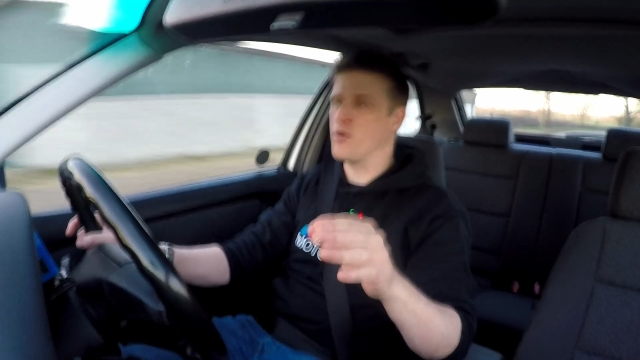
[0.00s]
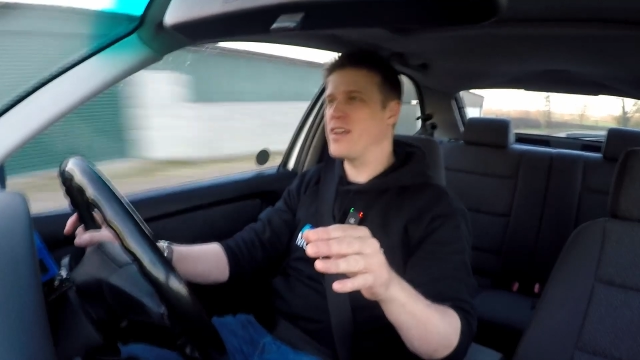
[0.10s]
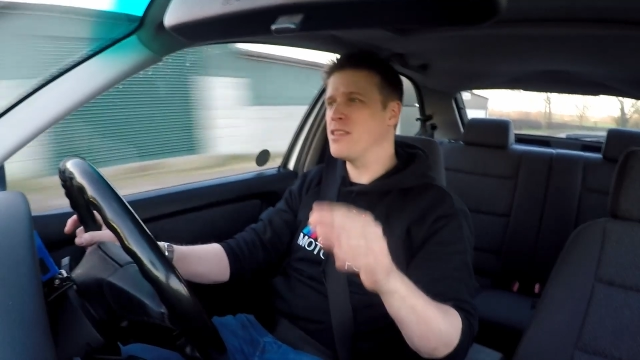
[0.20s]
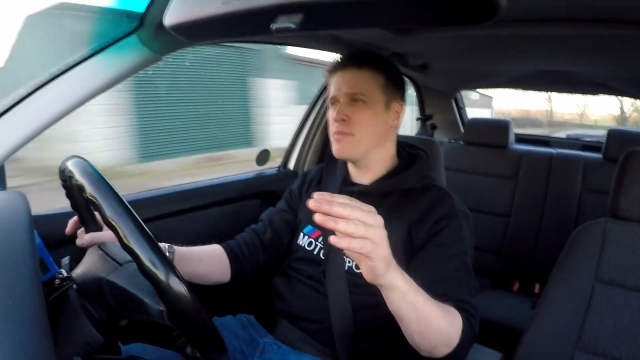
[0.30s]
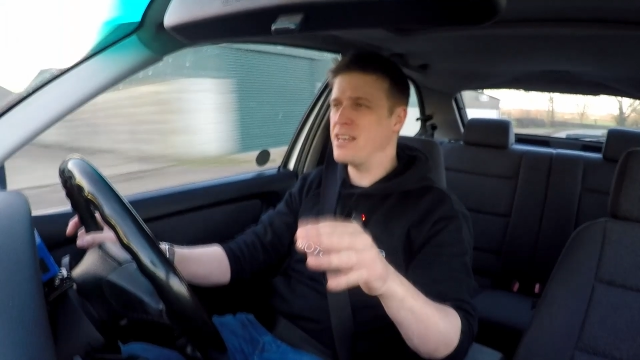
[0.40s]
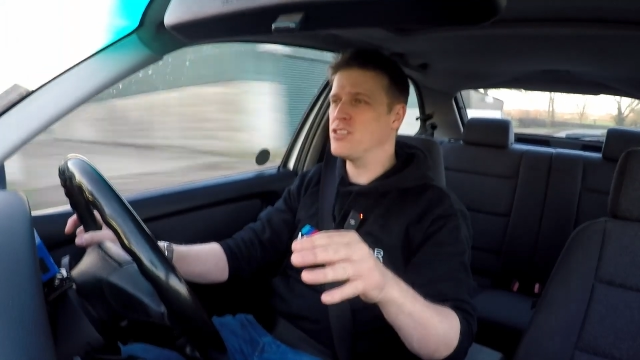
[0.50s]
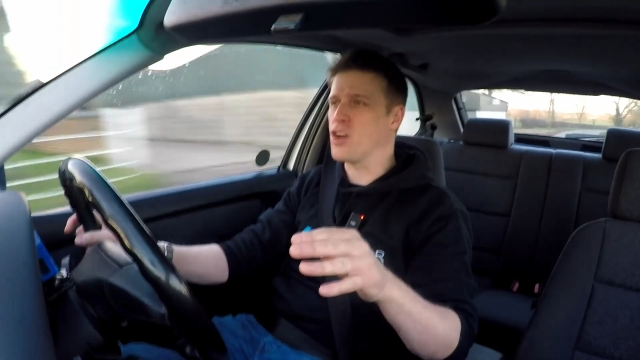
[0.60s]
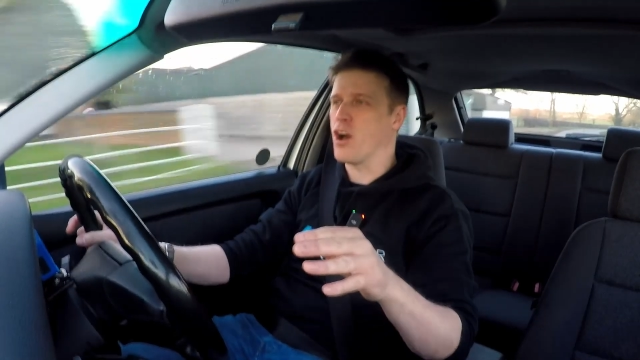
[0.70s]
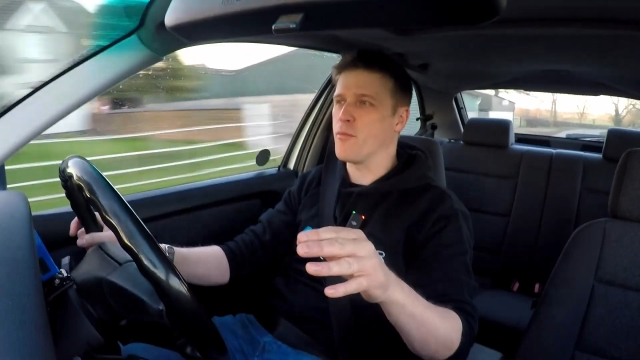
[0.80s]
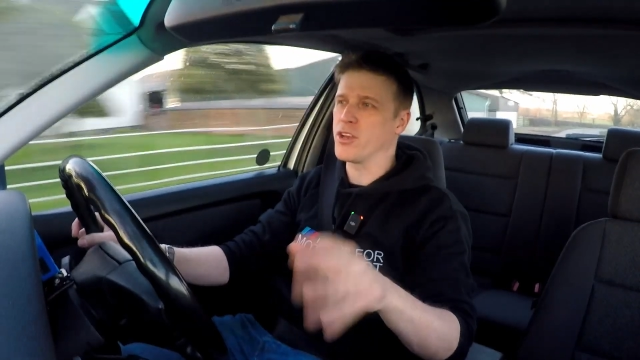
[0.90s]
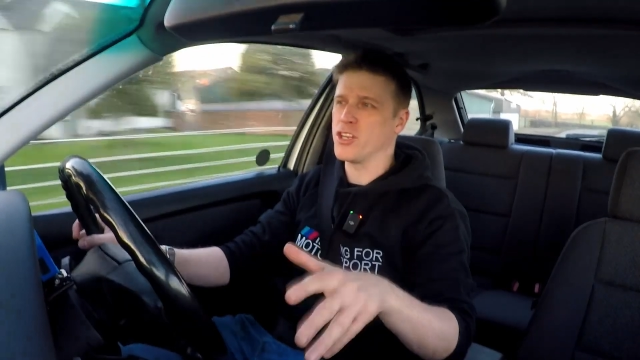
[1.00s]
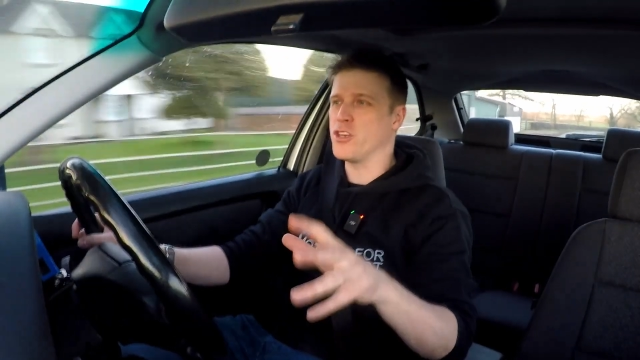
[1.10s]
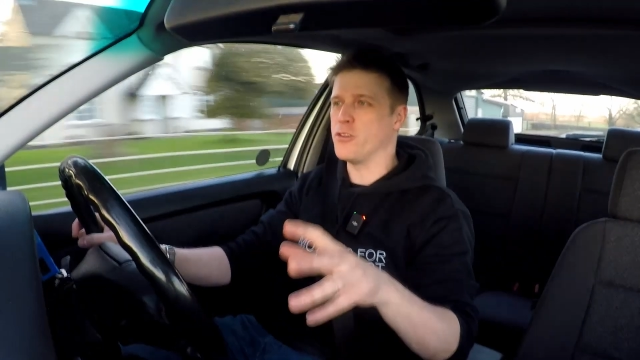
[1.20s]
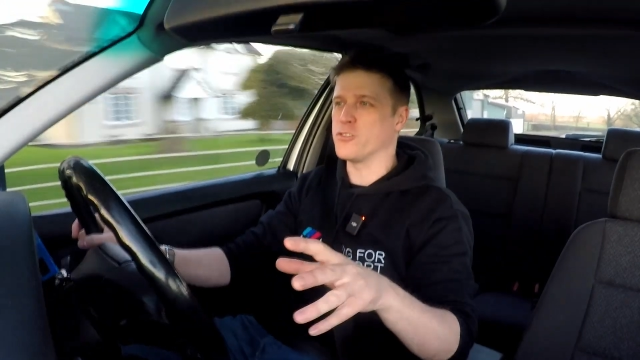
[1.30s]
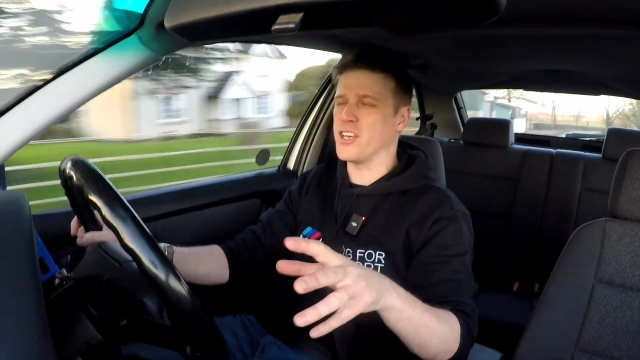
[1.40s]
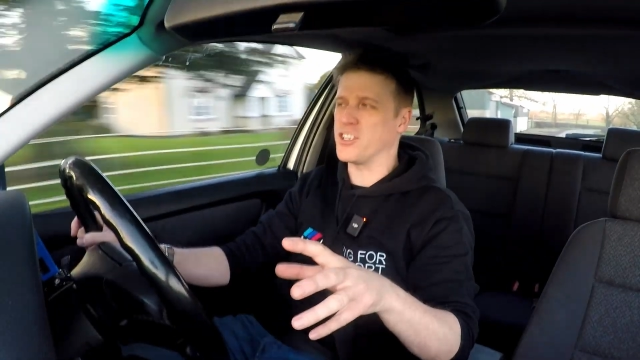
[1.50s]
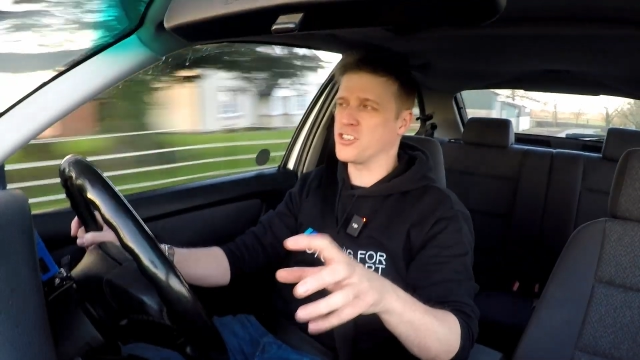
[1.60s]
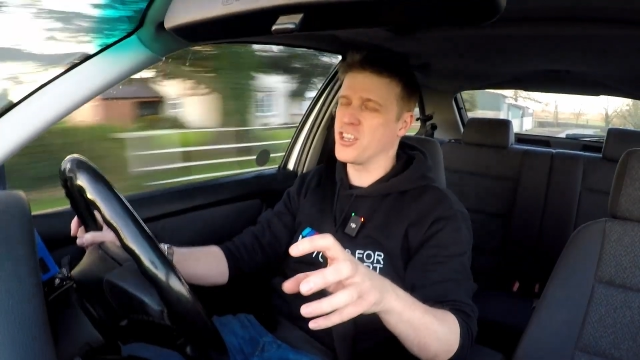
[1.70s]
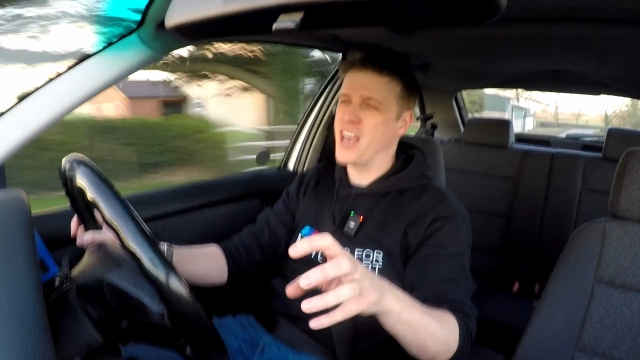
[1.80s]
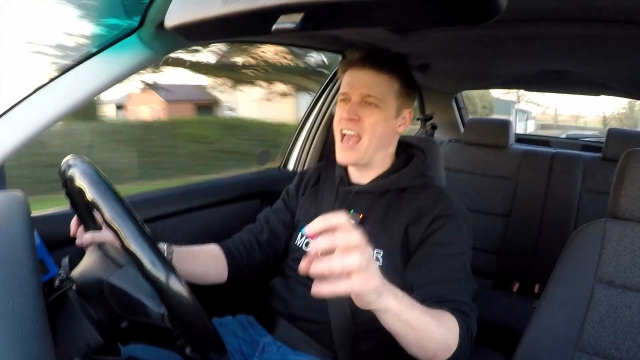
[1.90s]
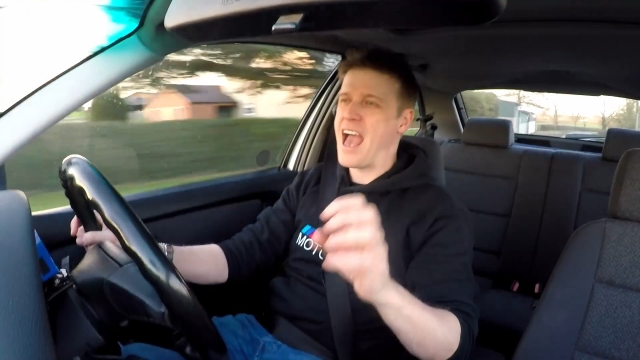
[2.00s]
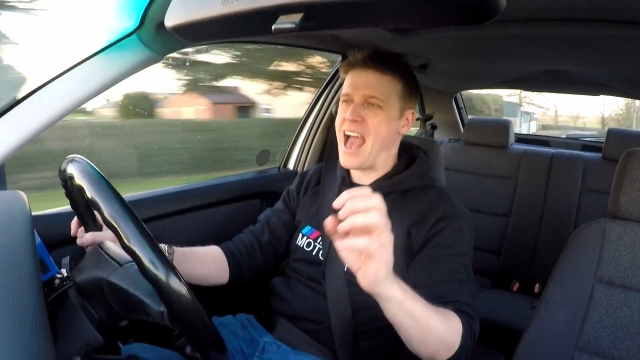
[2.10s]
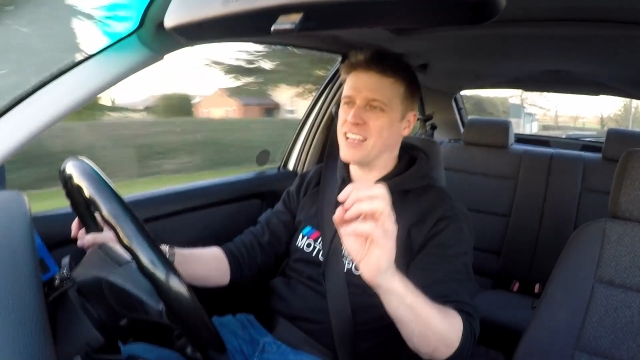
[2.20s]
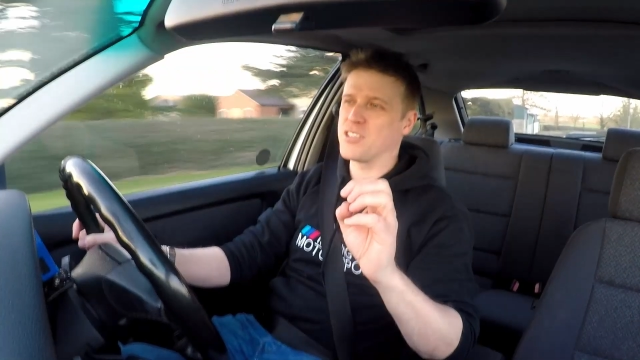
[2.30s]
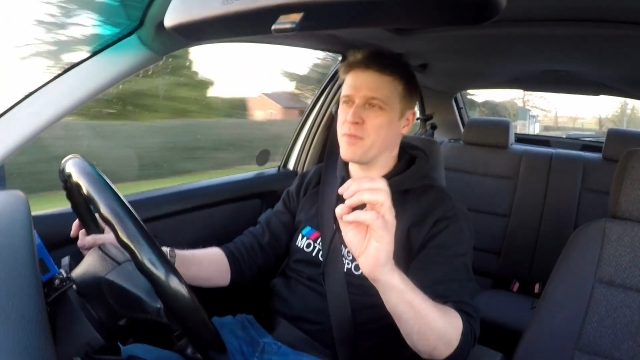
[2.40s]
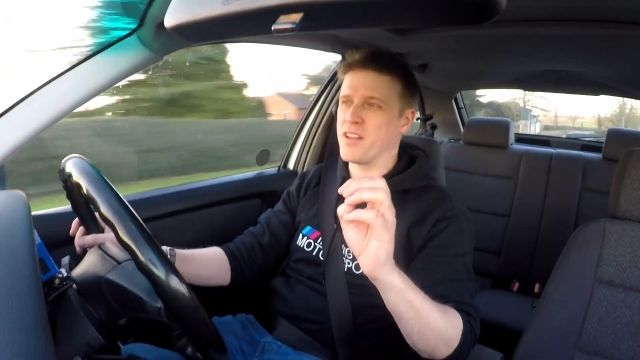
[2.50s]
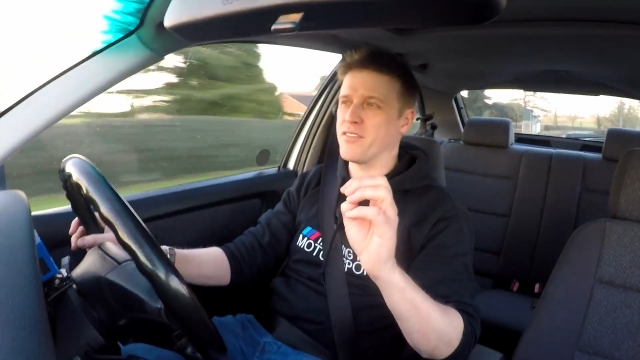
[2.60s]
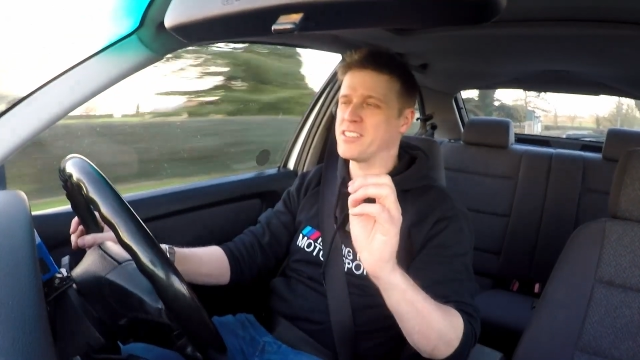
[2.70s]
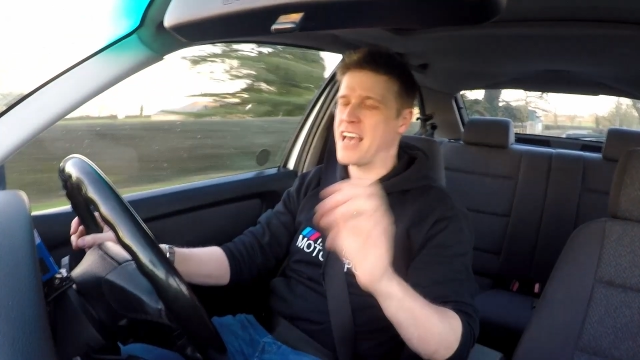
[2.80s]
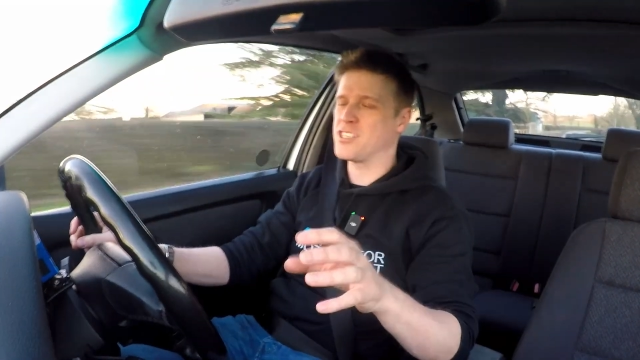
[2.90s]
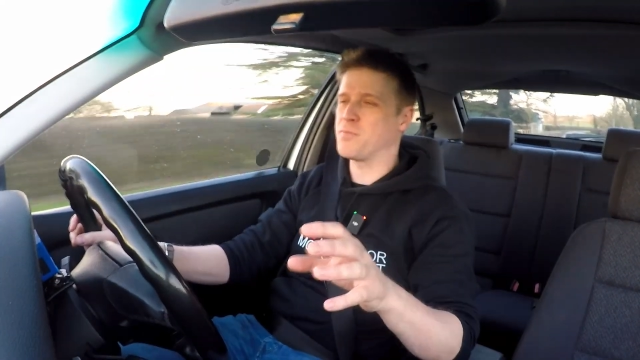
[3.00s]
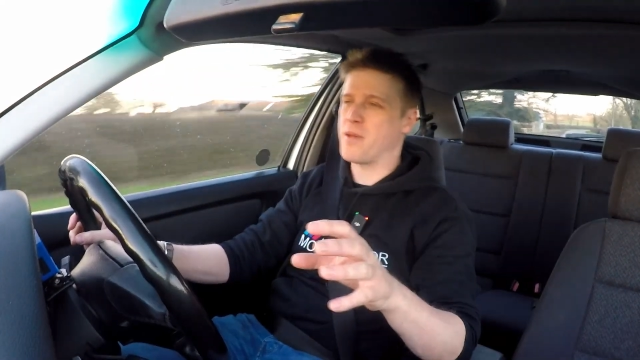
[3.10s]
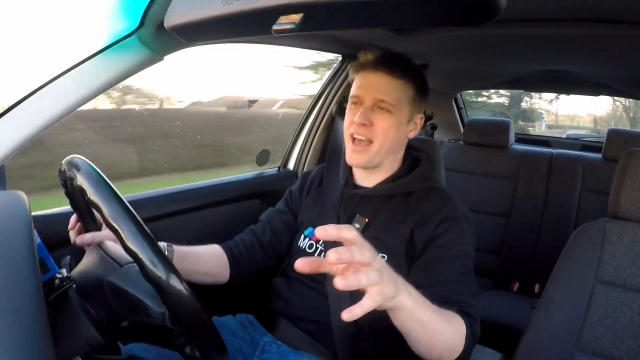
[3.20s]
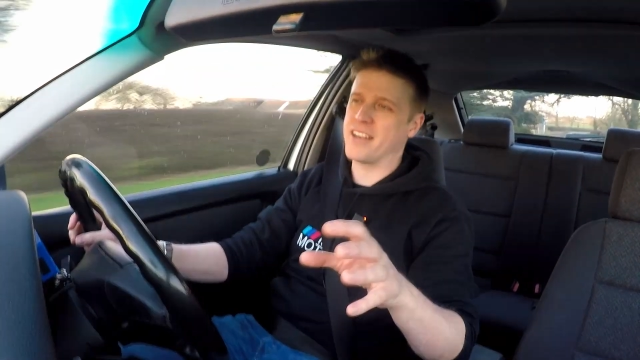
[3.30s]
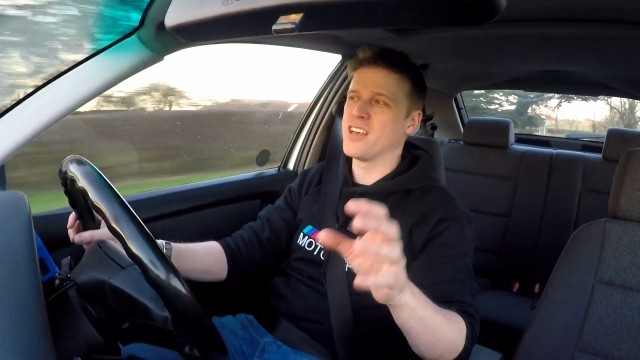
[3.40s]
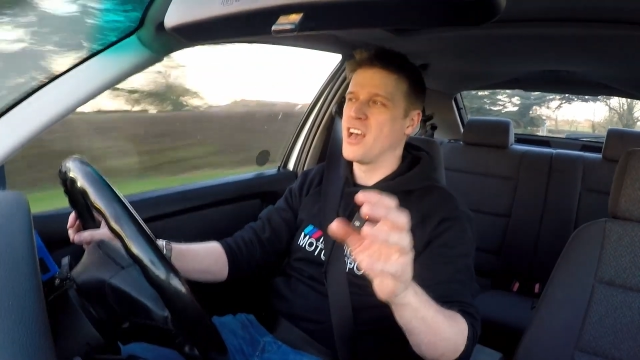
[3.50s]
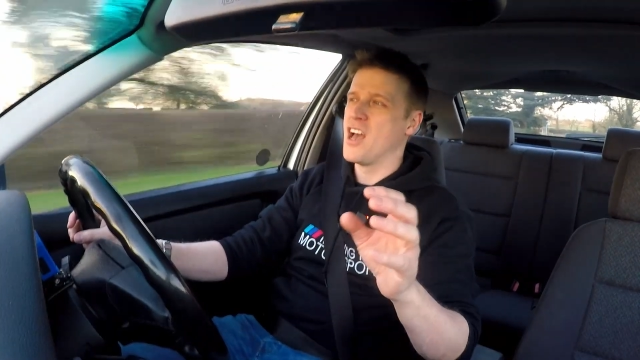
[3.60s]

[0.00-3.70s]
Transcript: in the meantime, we're going to use this as a bit of a test bed